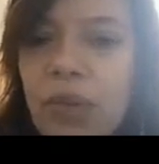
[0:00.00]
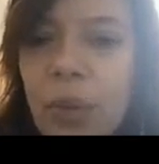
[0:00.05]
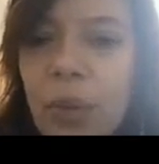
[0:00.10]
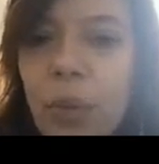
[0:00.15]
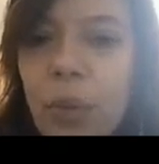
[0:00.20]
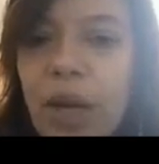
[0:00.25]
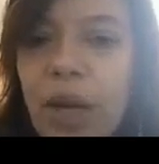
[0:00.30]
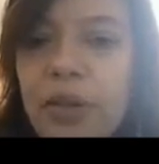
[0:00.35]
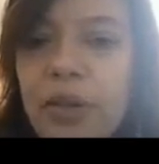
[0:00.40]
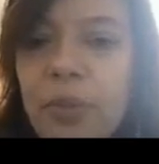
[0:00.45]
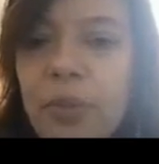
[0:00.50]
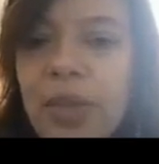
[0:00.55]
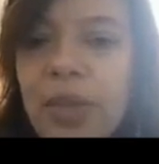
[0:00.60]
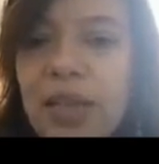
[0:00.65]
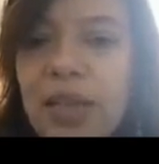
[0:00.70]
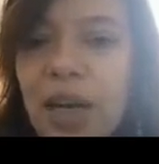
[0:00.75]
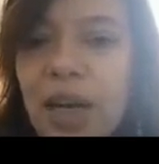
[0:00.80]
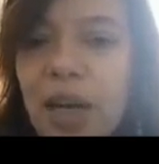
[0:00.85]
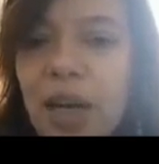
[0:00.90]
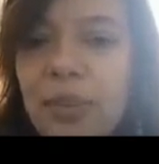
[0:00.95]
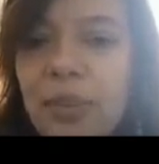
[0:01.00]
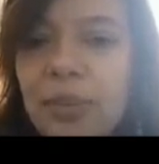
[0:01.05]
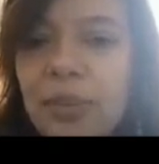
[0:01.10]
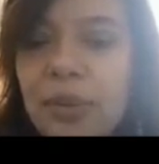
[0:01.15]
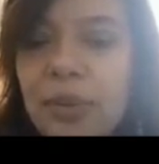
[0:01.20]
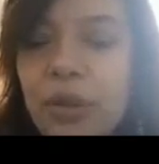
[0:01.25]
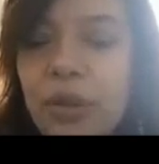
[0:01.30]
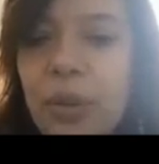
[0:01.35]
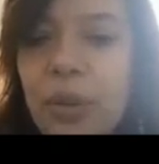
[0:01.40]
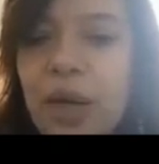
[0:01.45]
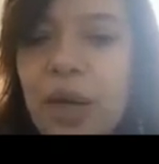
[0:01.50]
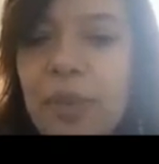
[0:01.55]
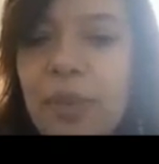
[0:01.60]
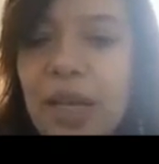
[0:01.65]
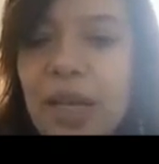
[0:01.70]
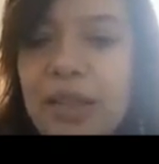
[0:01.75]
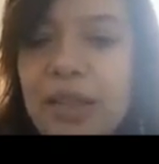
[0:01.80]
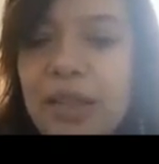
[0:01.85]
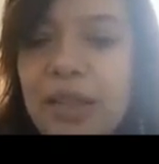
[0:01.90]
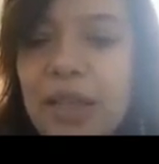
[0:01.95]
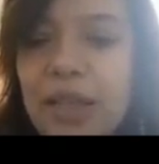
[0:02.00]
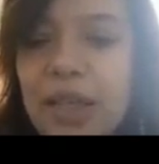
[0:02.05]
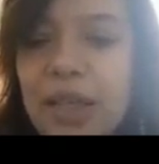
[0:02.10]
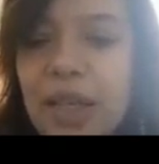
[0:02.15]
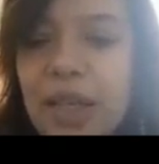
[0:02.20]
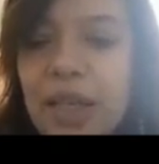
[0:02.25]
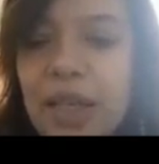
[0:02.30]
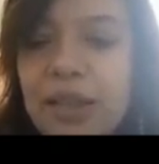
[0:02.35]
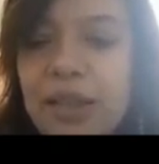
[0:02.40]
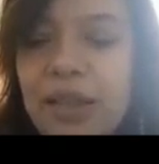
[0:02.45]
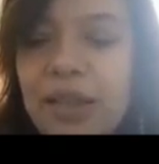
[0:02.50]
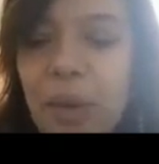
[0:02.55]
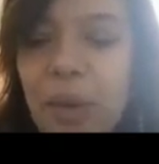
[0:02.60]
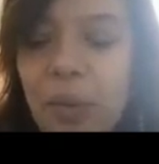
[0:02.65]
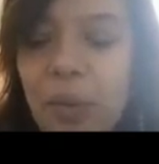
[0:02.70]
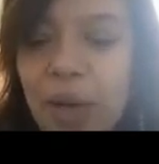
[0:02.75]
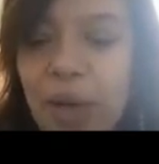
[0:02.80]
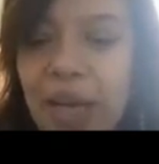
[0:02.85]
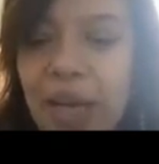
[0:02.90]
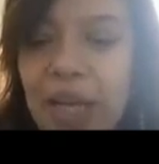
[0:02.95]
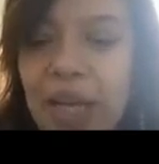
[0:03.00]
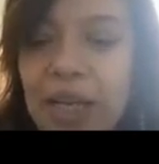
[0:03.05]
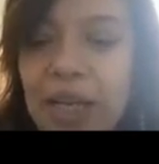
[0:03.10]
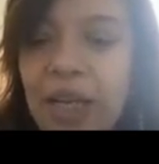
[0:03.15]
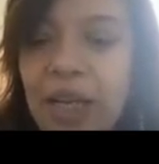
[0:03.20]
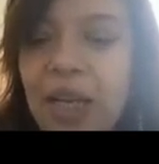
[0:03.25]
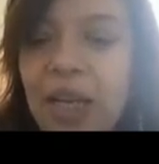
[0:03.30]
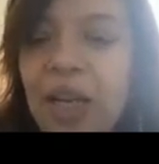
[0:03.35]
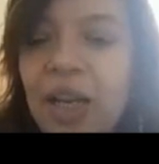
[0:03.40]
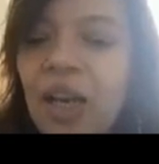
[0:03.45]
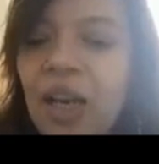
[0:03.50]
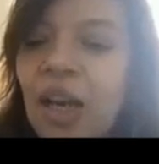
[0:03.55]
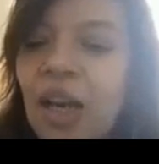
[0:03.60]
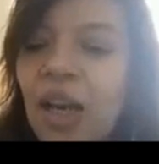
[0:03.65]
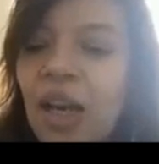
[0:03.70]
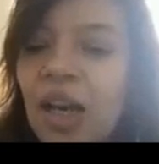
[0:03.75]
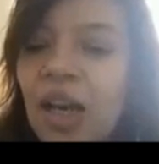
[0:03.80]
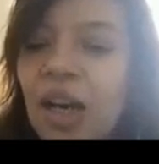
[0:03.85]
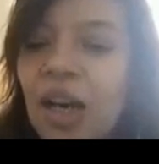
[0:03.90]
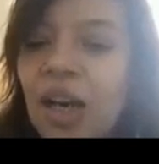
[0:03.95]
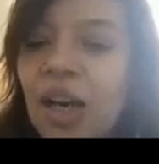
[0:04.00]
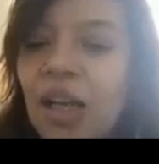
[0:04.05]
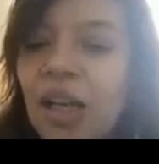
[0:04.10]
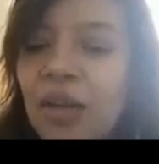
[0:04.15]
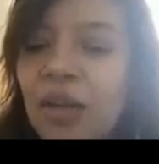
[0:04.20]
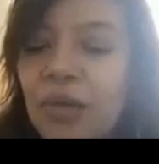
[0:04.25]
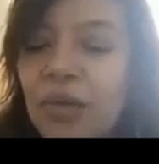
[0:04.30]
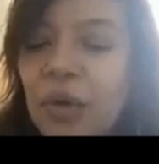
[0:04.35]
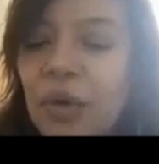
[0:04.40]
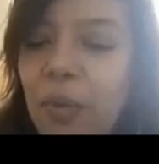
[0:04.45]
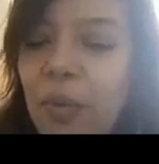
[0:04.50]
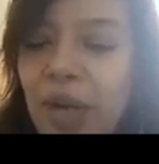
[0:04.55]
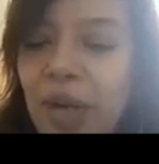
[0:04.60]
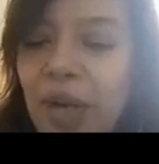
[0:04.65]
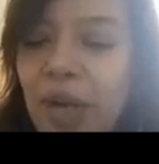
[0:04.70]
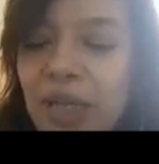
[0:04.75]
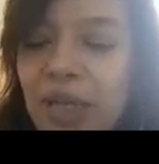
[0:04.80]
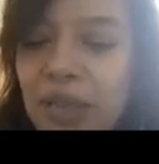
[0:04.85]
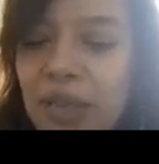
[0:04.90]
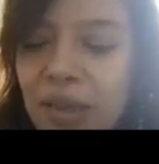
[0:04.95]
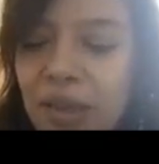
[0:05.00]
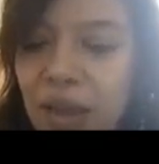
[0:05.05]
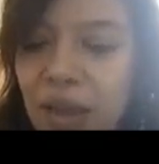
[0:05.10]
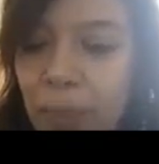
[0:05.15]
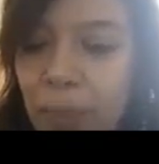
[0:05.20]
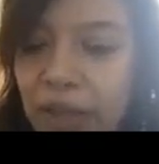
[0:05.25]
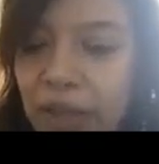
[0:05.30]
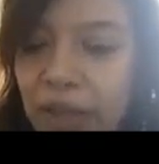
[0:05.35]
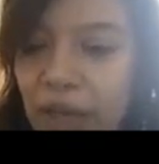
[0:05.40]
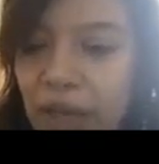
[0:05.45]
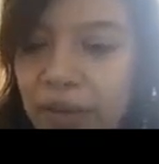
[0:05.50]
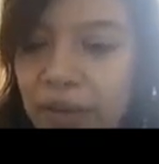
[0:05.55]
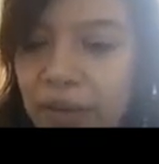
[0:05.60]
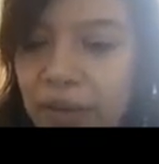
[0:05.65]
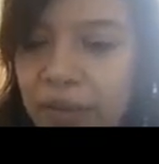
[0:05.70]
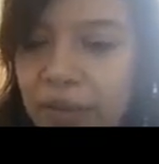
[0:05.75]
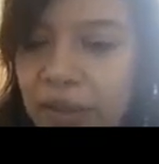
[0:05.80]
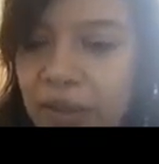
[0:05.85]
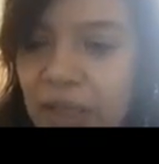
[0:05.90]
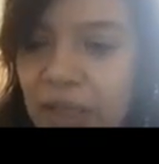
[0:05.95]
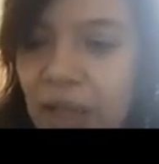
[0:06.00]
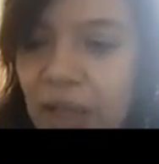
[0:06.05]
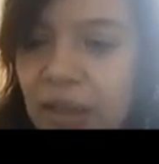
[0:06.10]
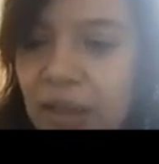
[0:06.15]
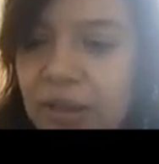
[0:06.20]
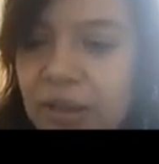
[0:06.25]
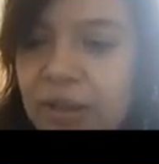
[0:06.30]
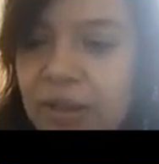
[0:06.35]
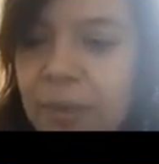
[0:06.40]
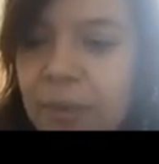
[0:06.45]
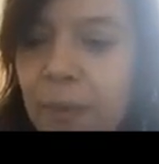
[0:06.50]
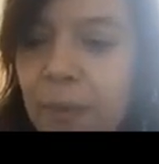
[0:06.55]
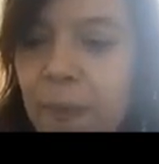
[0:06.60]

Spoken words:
when you are basically in some way, if you're already the top organic result,